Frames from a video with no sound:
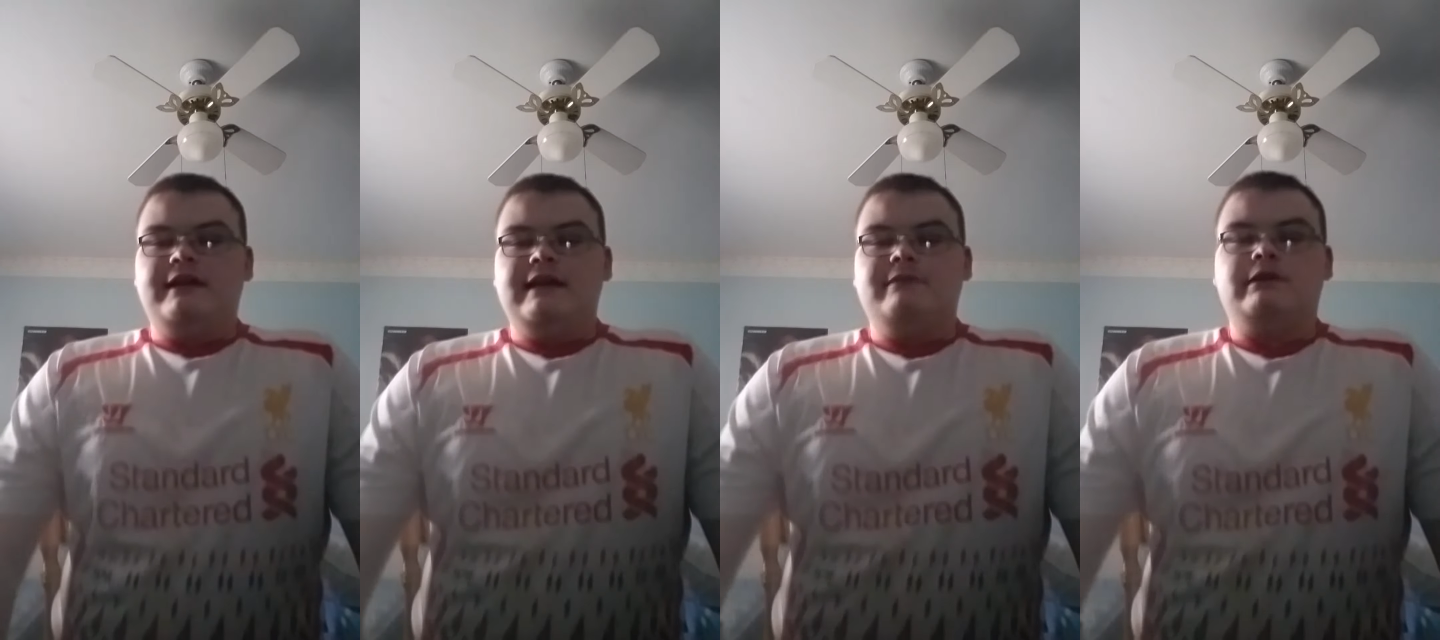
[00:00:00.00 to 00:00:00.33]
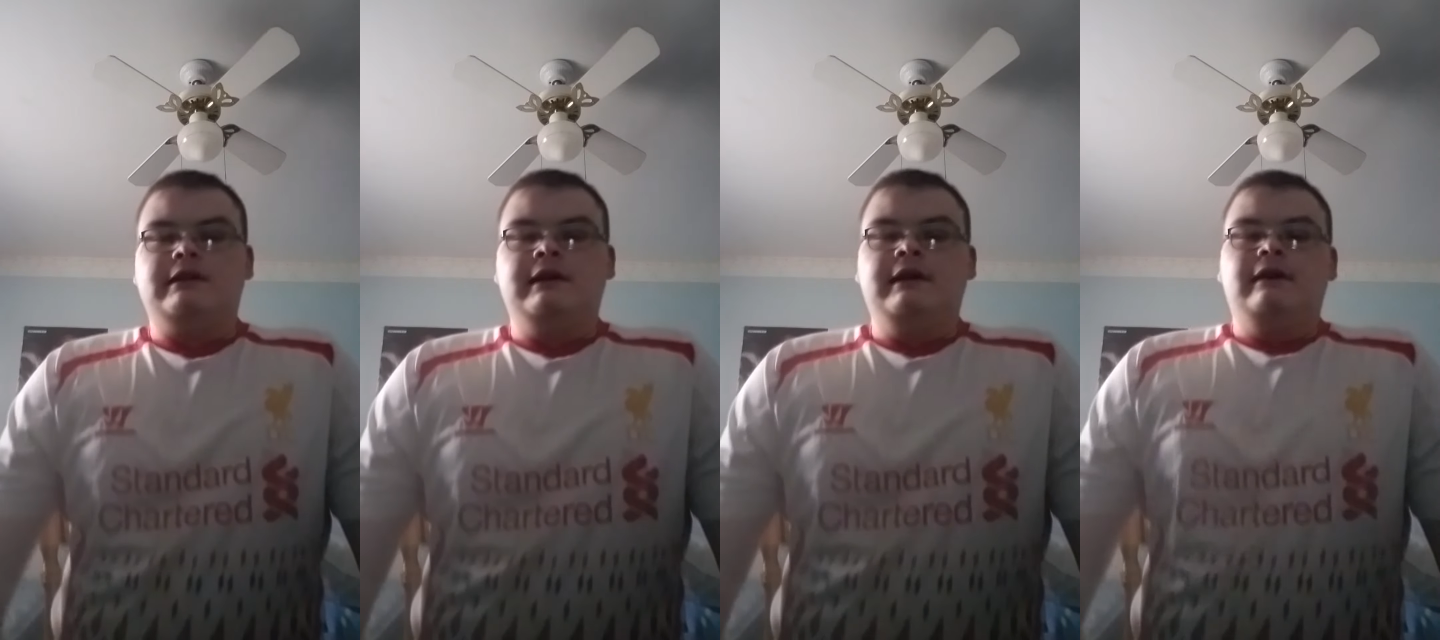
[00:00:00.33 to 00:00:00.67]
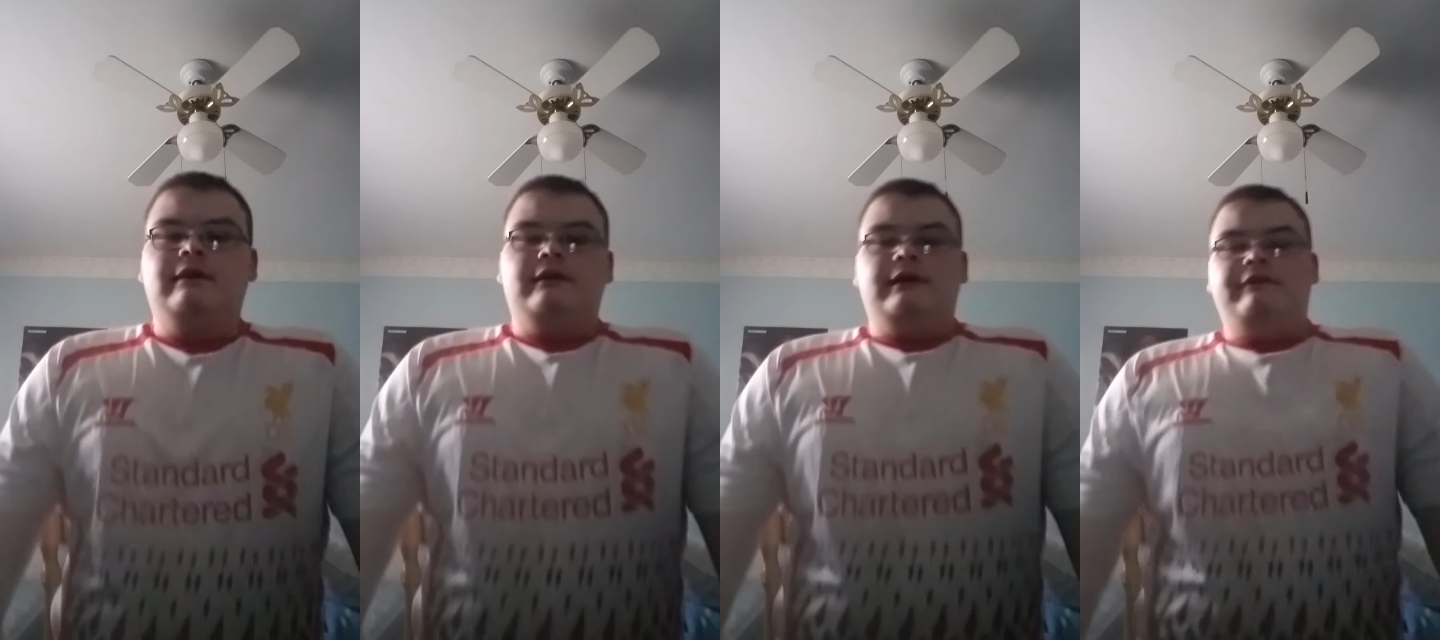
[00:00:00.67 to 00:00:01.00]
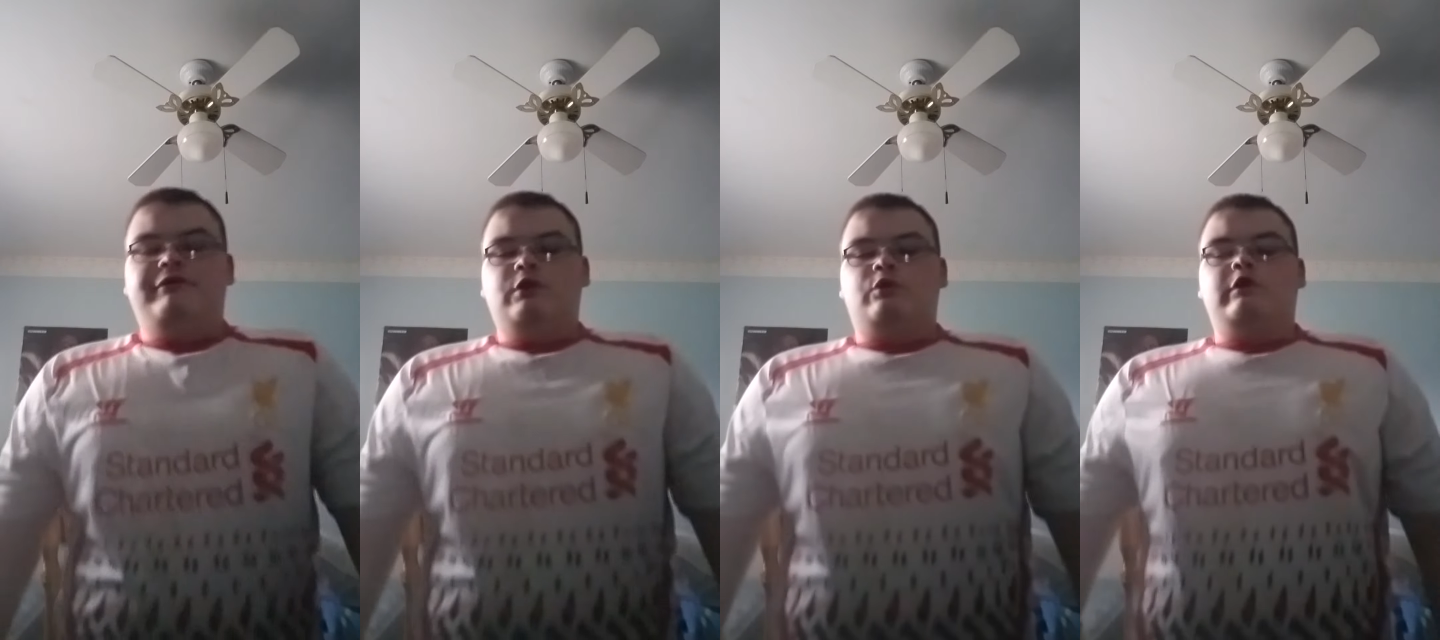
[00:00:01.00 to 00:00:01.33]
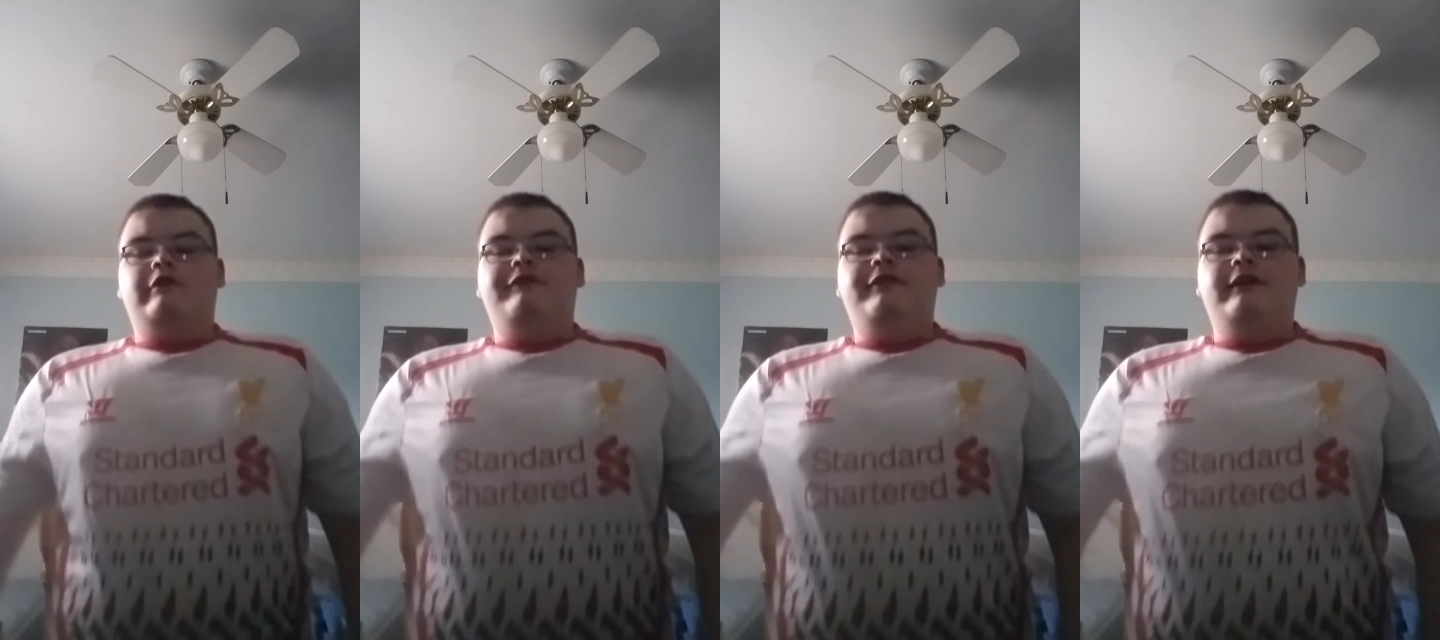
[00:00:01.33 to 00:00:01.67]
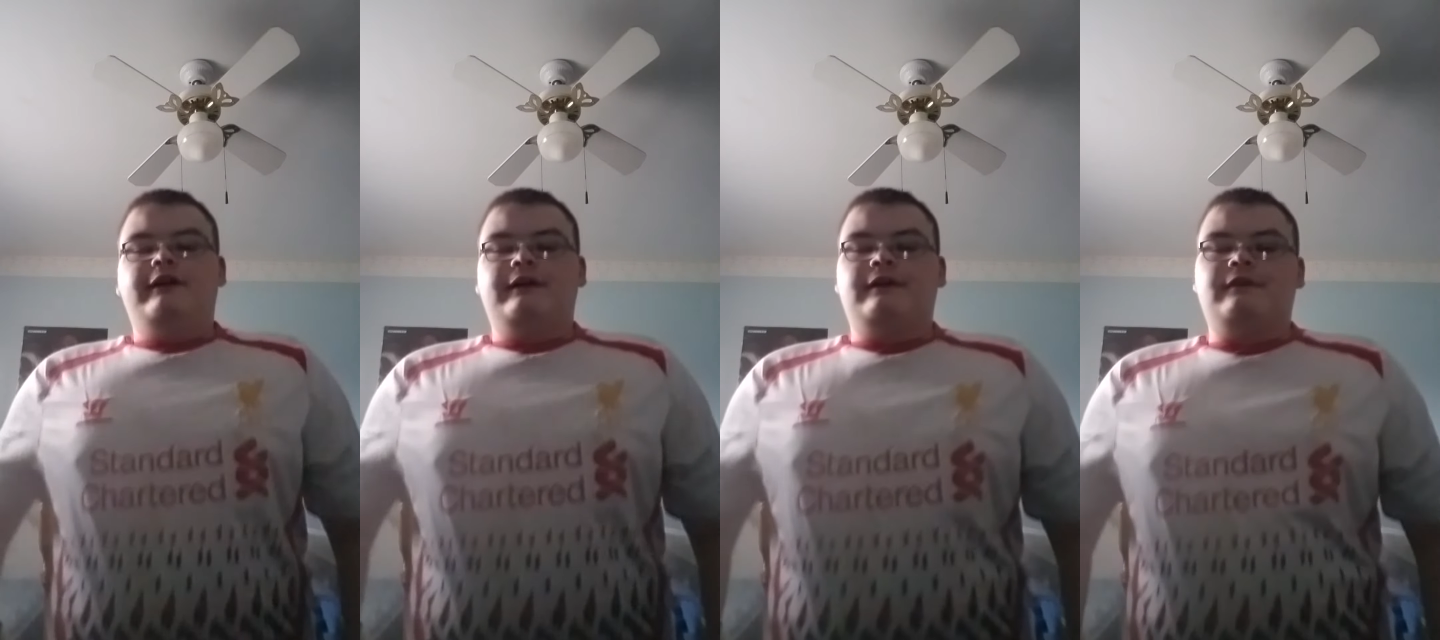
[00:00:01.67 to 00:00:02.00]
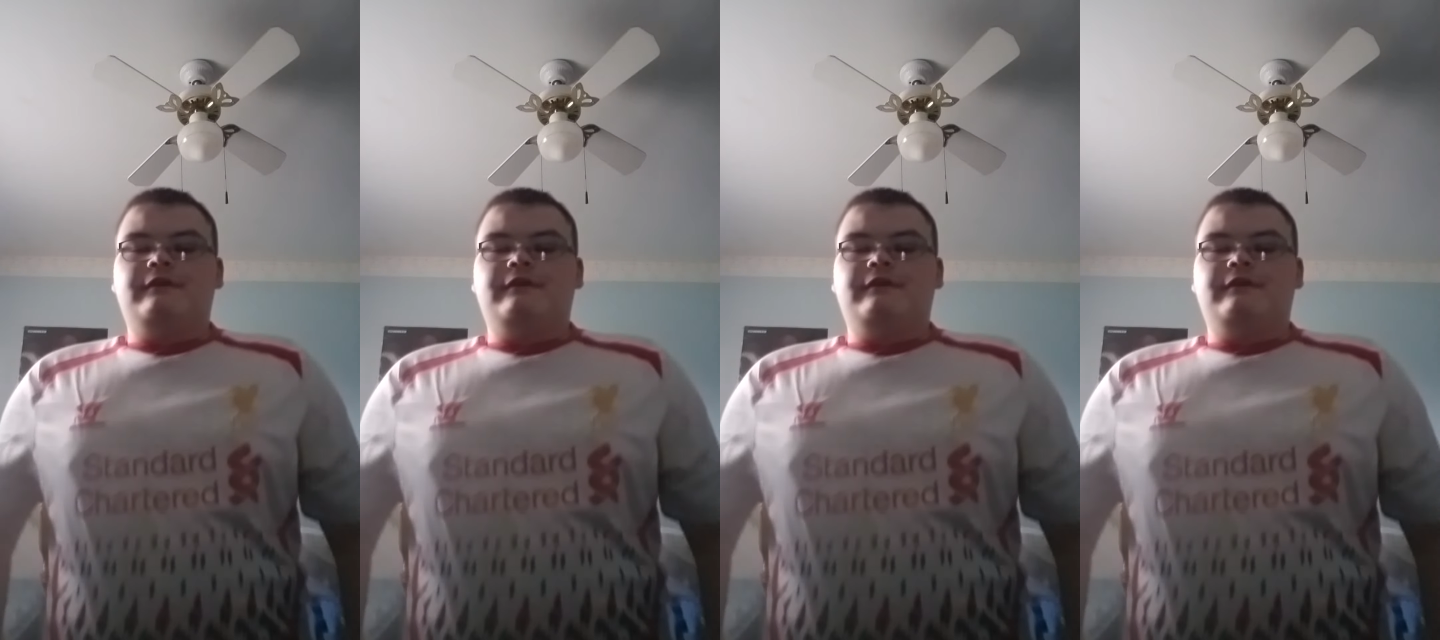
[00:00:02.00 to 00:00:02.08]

a game on Infinite Warfare.